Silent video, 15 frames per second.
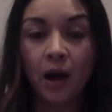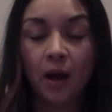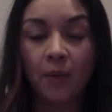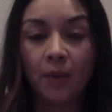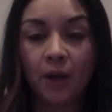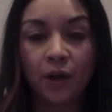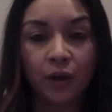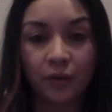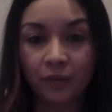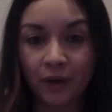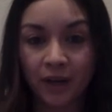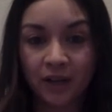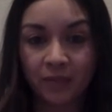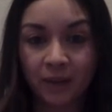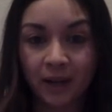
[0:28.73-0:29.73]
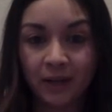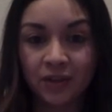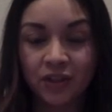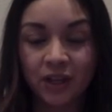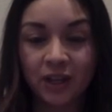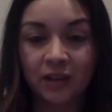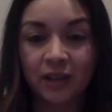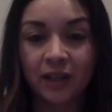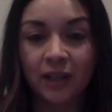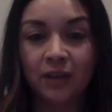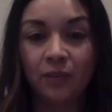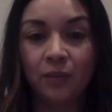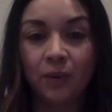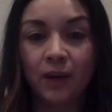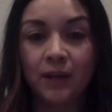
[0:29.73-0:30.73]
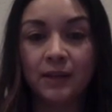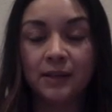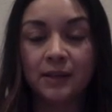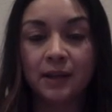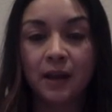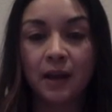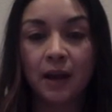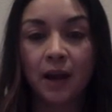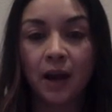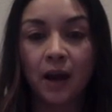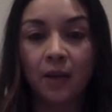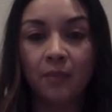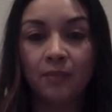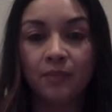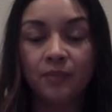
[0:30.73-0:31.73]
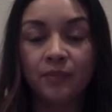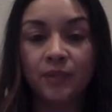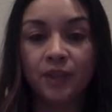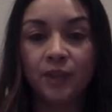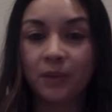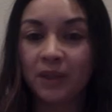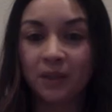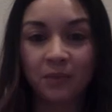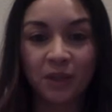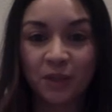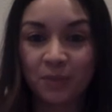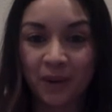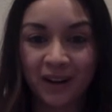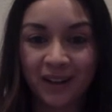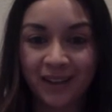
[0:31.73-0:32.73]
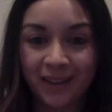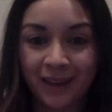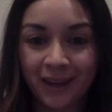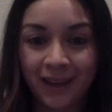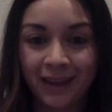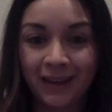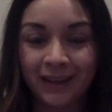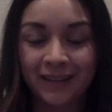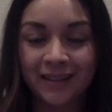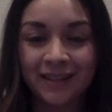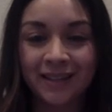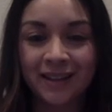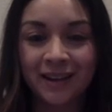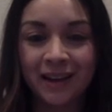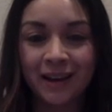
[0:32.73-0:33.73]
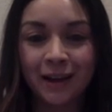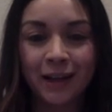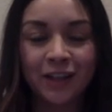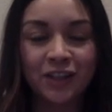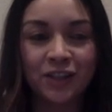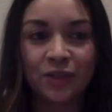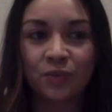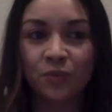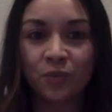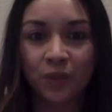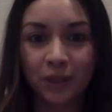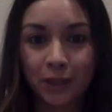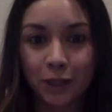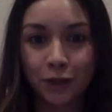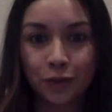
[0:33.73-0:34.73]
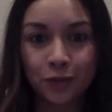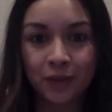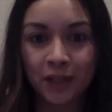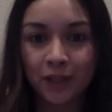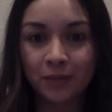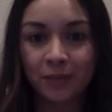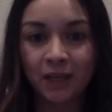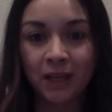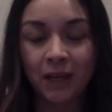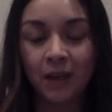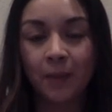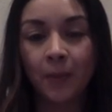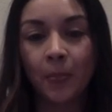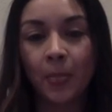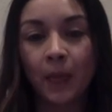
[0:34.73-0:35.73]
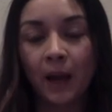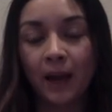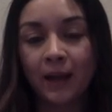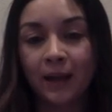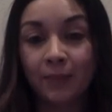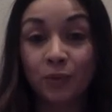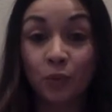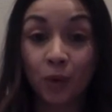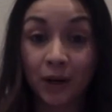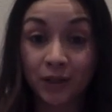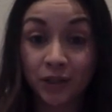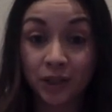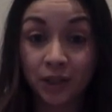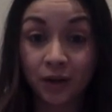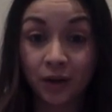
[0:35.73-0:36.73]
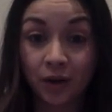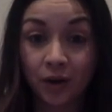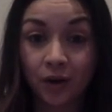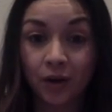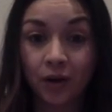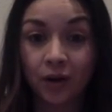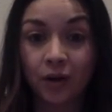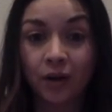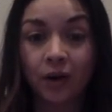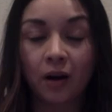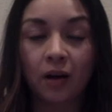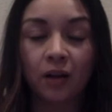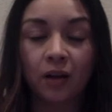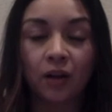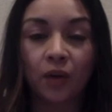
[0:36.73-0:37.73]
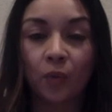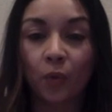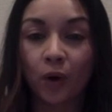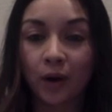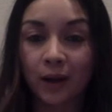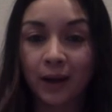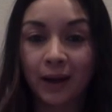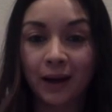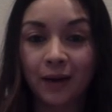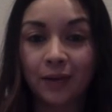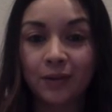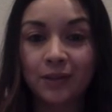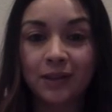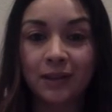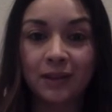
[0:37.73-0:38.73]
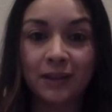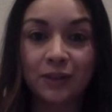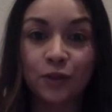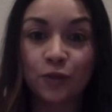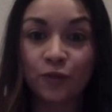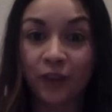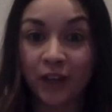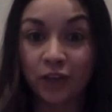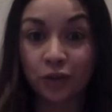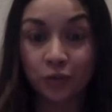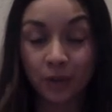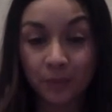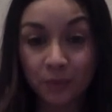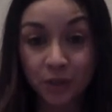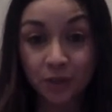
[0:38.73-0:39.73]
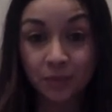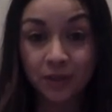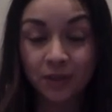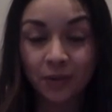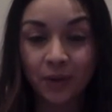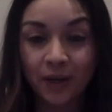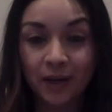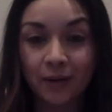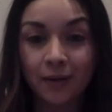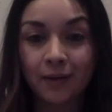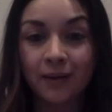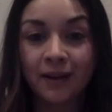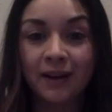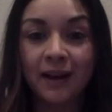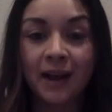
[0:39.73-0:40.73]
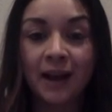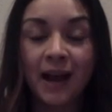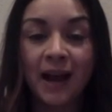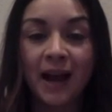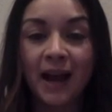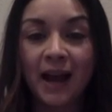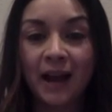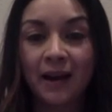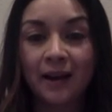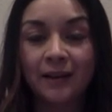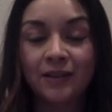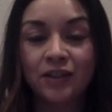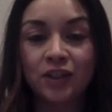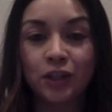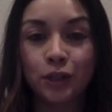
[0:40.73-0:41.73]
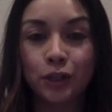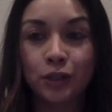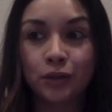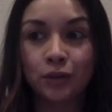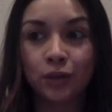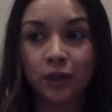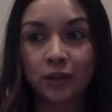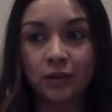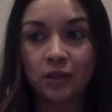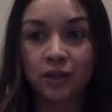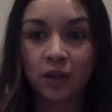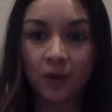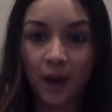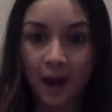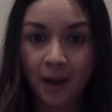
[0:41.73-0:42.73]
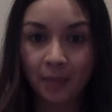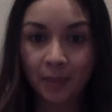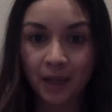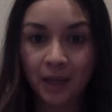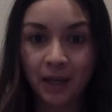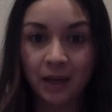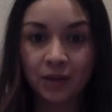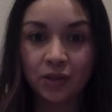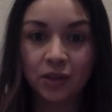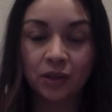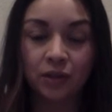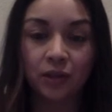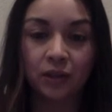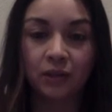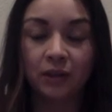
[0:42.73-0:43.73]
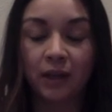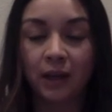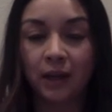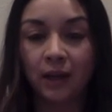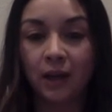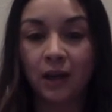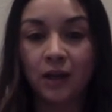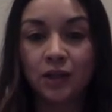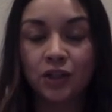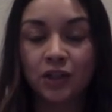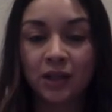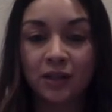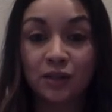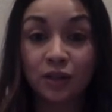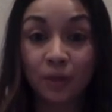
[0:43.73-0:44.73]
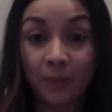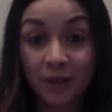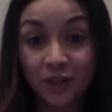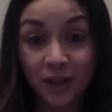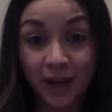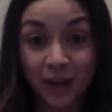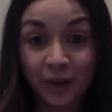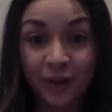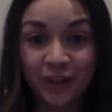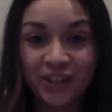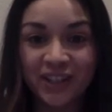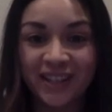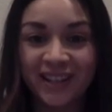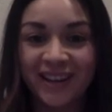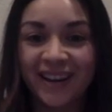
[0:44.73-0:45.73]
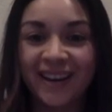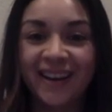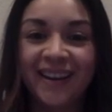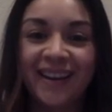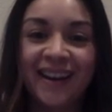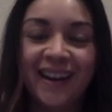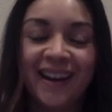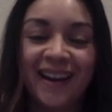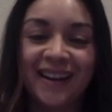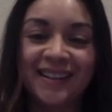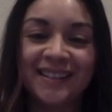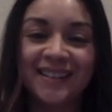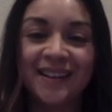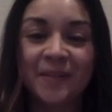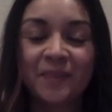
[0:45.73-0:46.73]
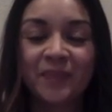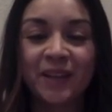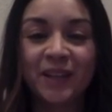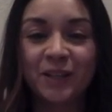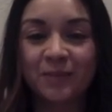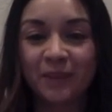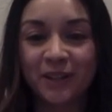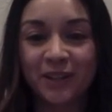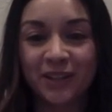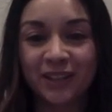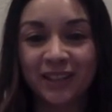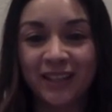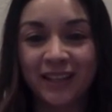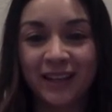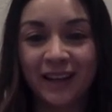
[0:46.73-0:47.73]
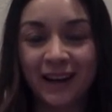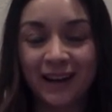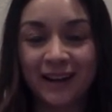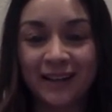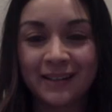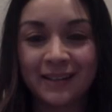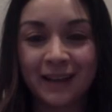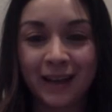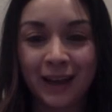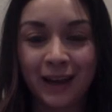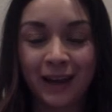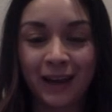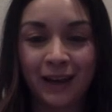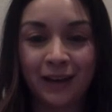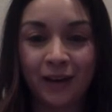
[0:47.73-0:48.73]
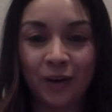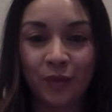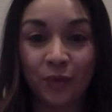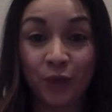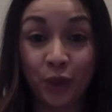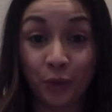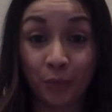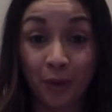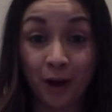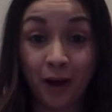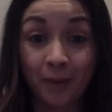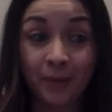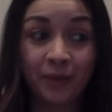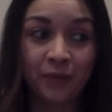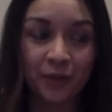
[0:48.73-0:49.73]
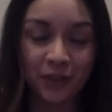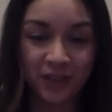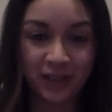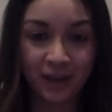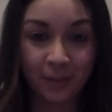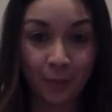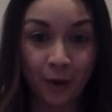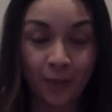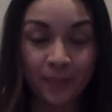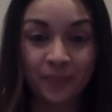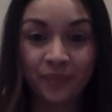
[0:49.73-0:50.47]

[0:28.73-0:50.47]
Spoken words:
A good friend of mine, Shaylin, was doing the Beachbody thing, and it just really intrigued me. I kept watching her and all her workouts and these fun trips she was going on, and she just looked so happy. She looked like she had so much energy, and especially as a new mom and first time mom,